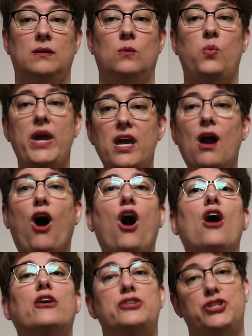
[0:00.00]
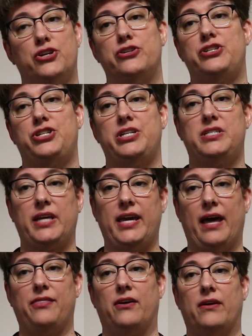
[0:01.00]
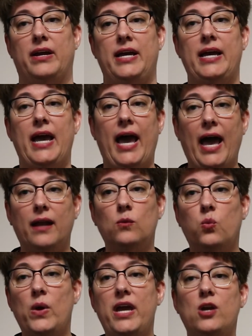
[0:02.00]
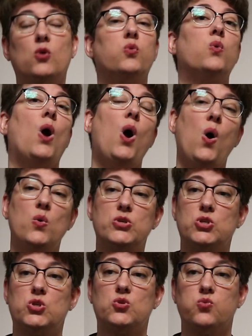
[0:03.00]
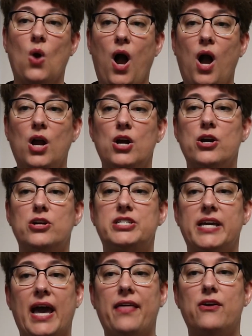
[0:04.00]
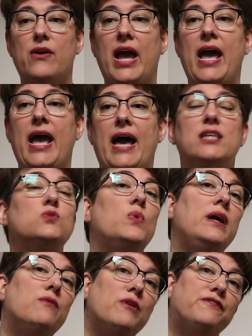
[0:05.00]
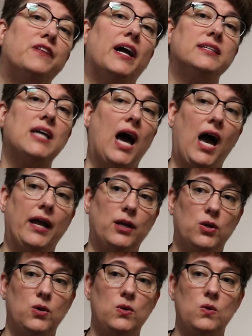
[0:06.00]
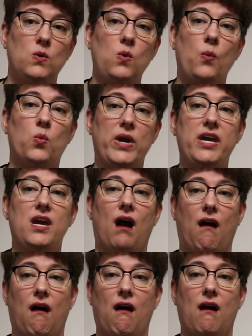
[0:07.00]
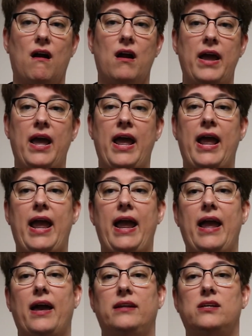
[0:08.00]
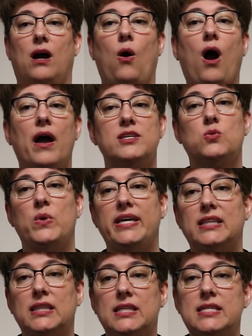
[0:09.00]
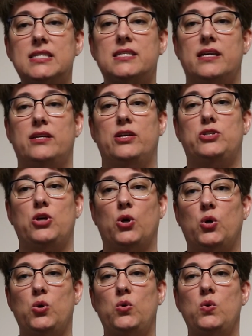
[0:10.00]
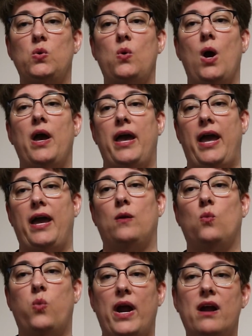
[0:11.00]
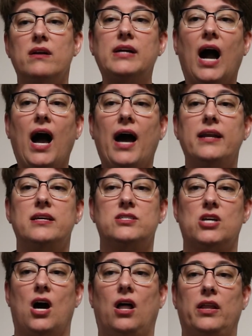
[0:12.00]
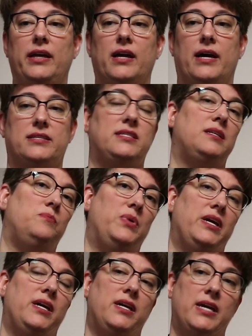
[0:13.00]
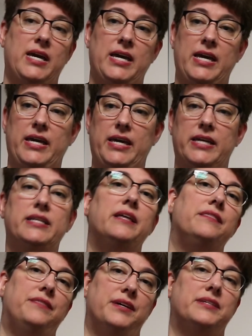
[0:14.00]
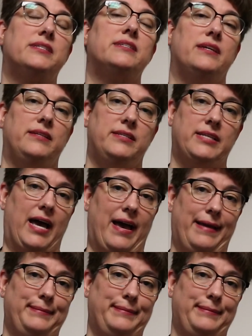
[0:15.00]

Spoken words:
We are church together, and we grow stronger together as we reflect on who we are and as we listen to who and where God is calling us to be in this time.